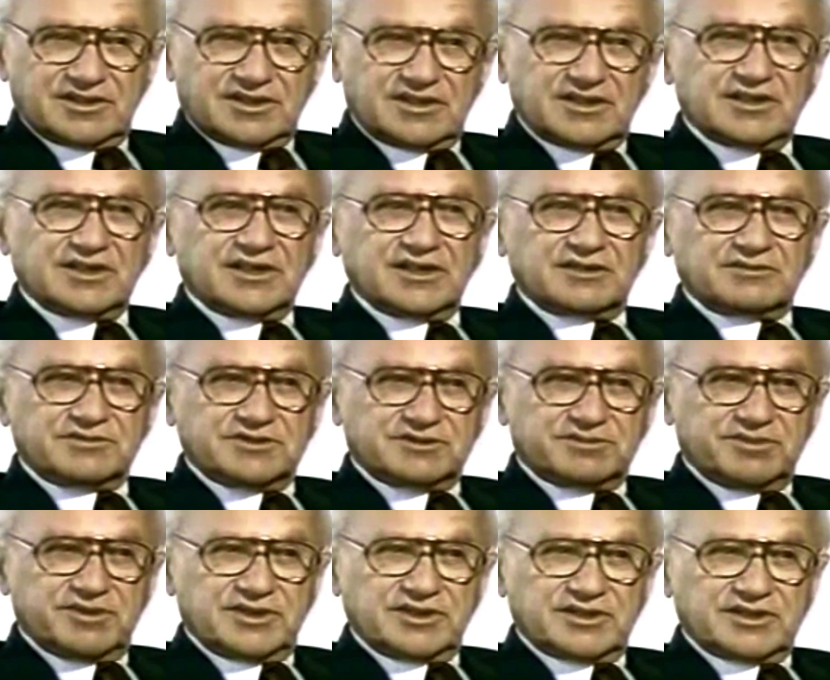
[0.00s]
In that
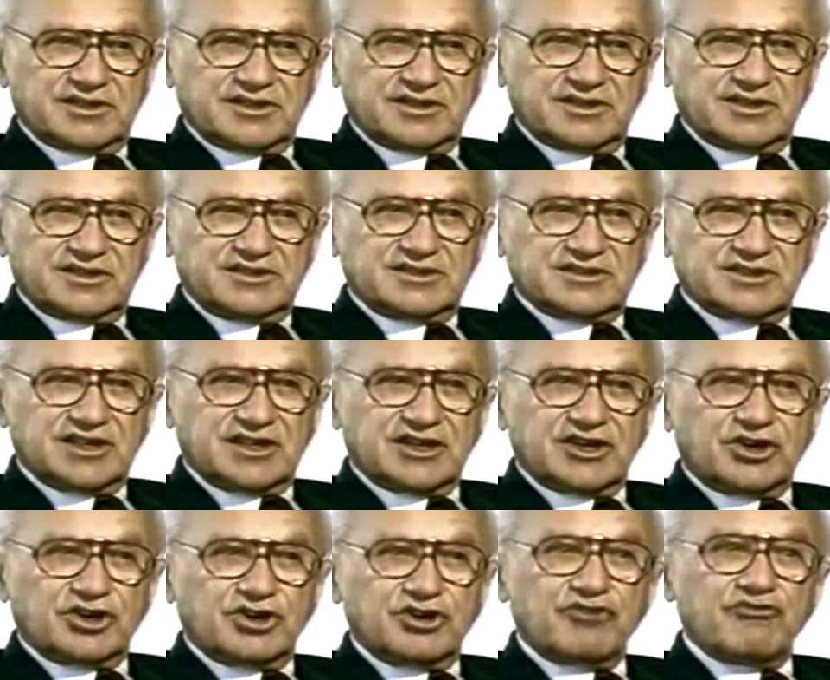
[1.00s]
respect, I think he's had
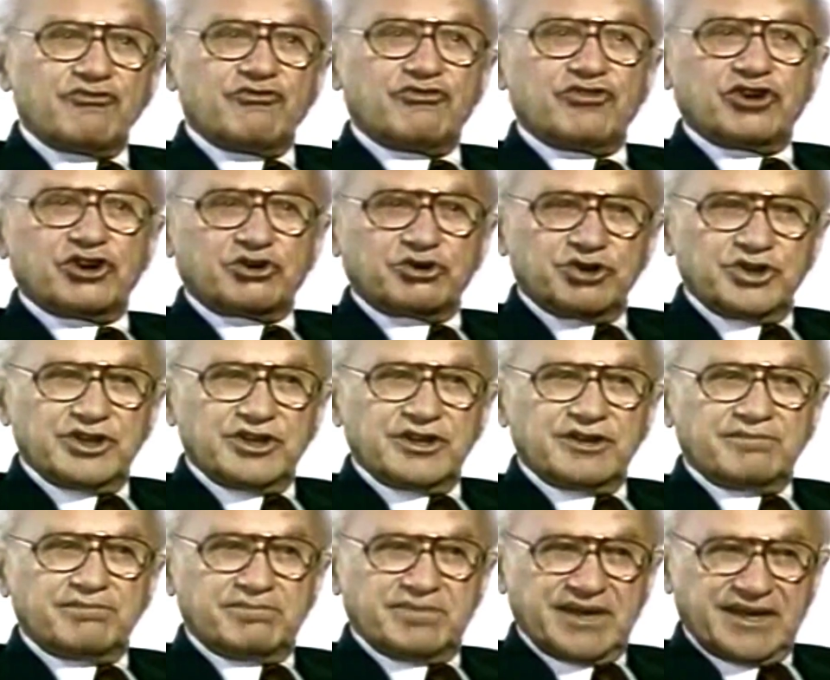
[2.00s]
a very
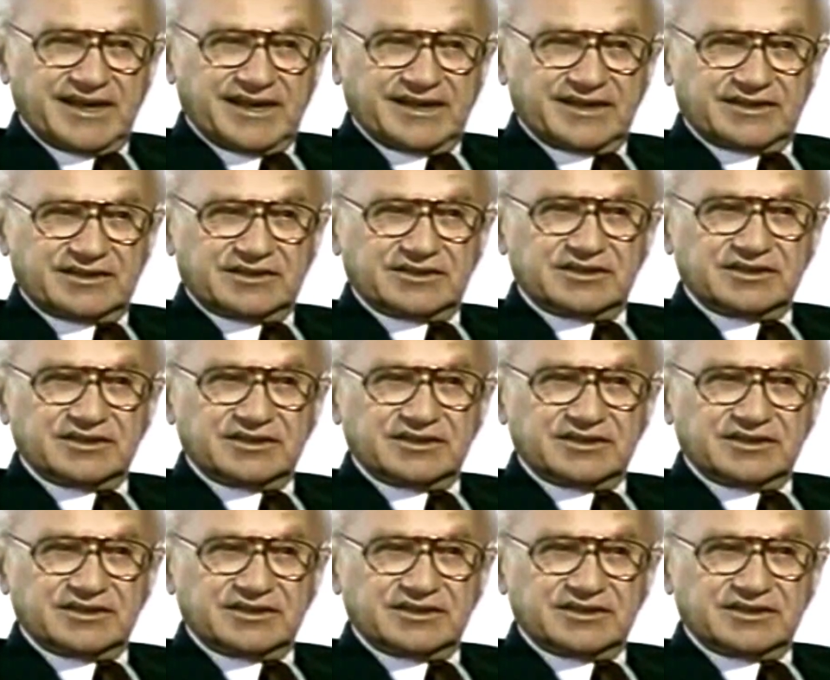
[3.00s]
bad